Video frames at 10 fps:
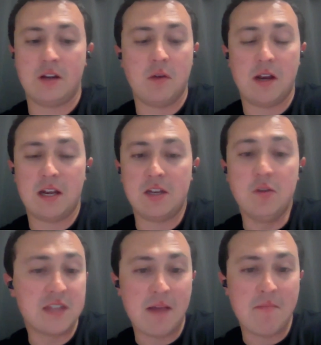a way to
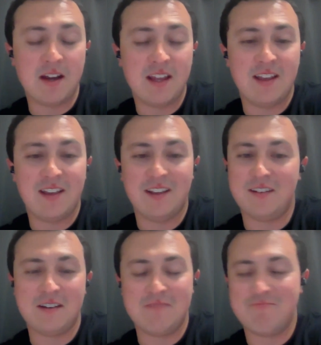use that money
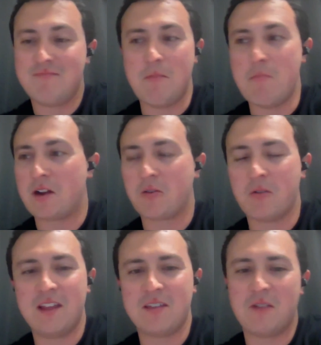in a better
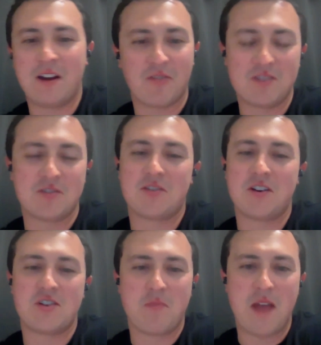way than whatever interest
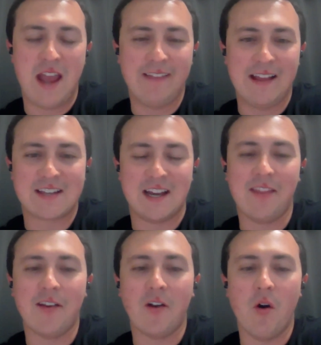rate you're paying, that's kind
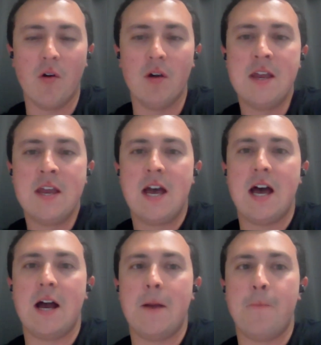of the goal.
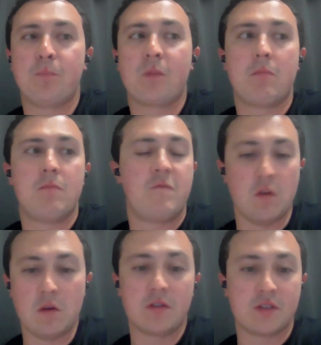
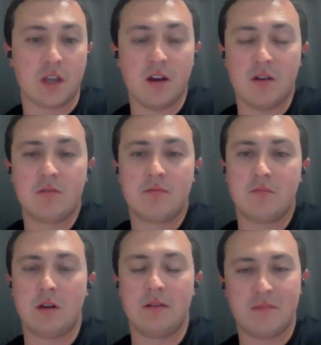Few years ago,
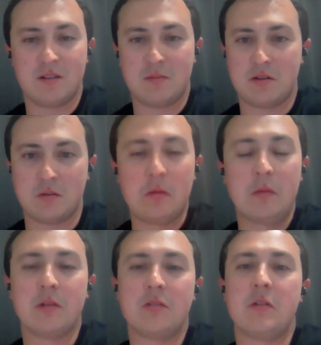especially when
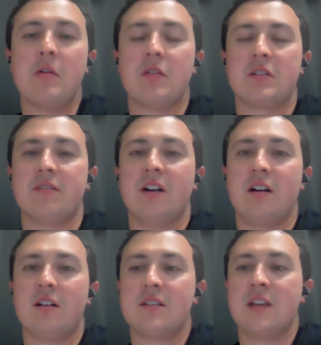we were doing most of
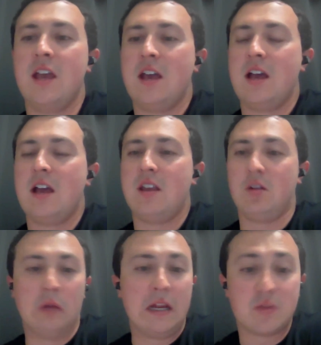ours,
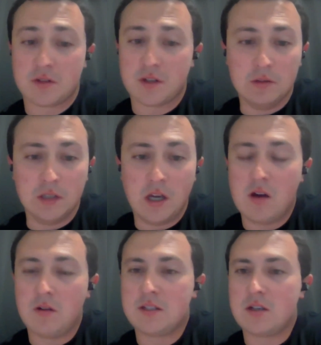rates were so
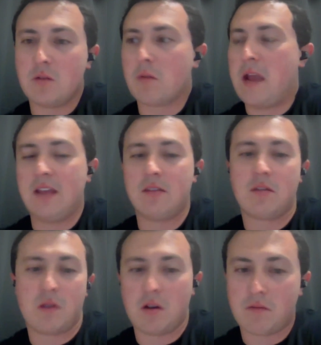low, and so we're paying
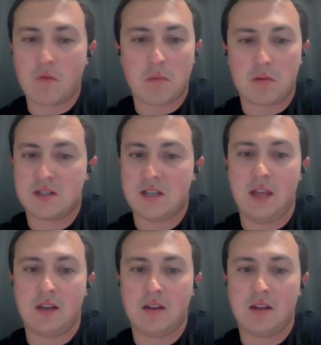3 or 4%